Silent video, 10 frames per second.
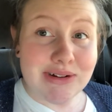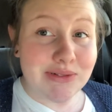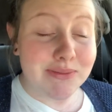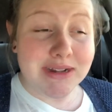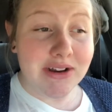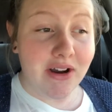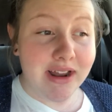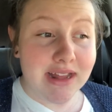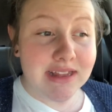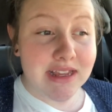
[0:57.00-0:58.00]
Oh my
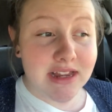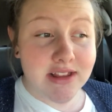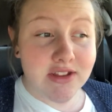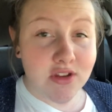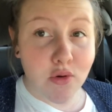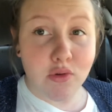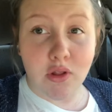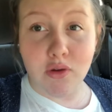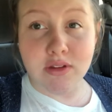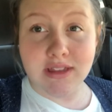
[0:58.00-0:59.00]
god, it's getting so
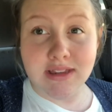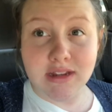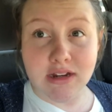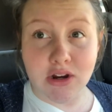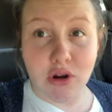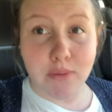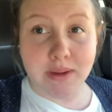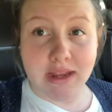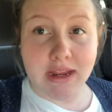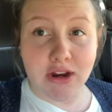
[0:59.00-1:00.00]
close to her
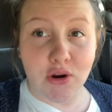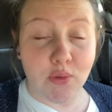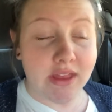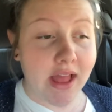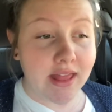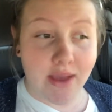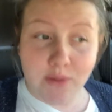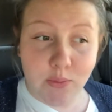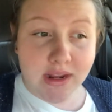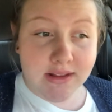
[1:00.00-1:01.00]
being here, only
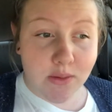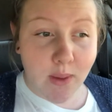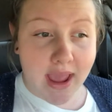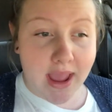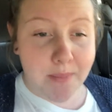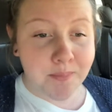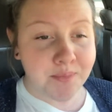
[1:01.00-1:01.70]
11 weeks away.